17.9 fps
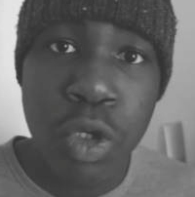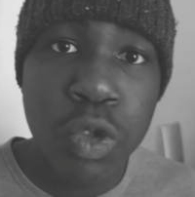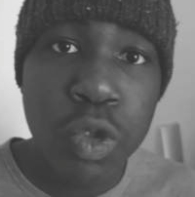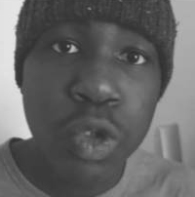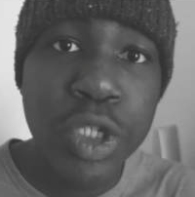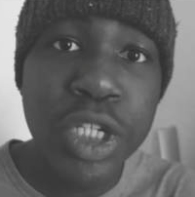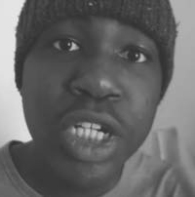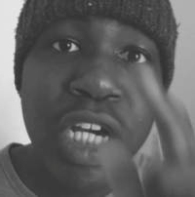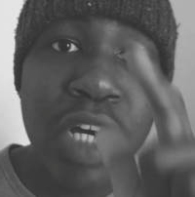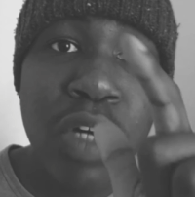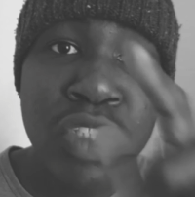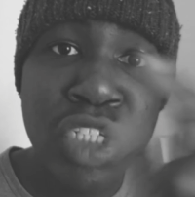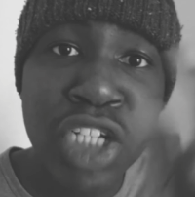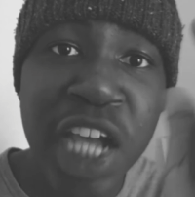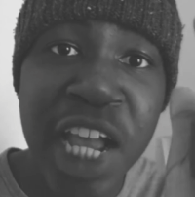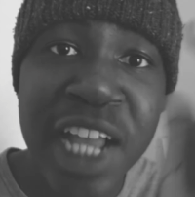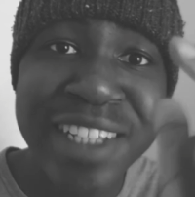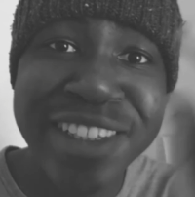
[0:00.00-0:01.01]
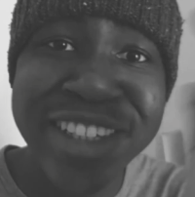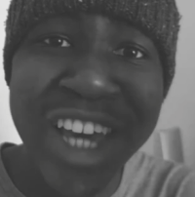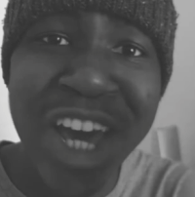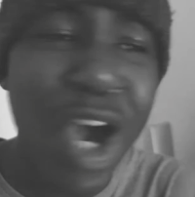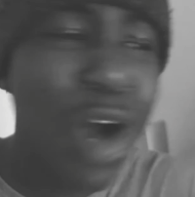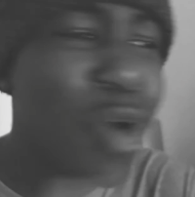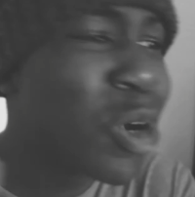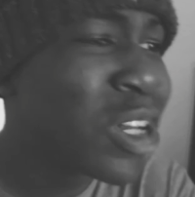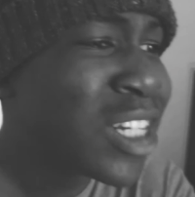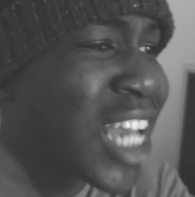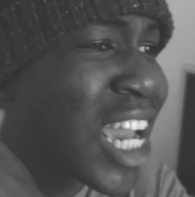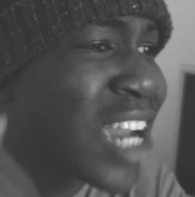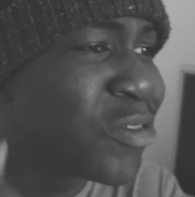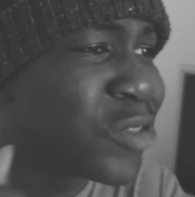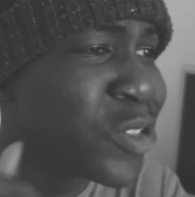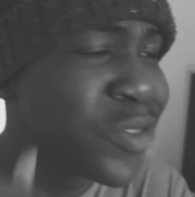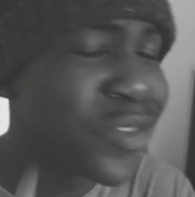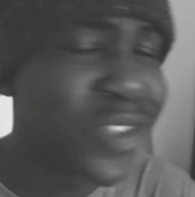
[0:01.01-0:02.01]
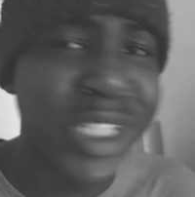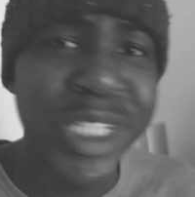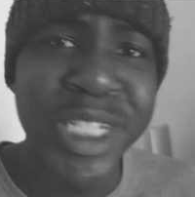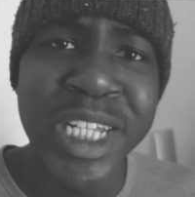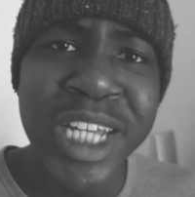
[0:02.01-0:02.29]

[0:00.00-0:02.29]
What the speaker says: All you girls are going to hell on everything.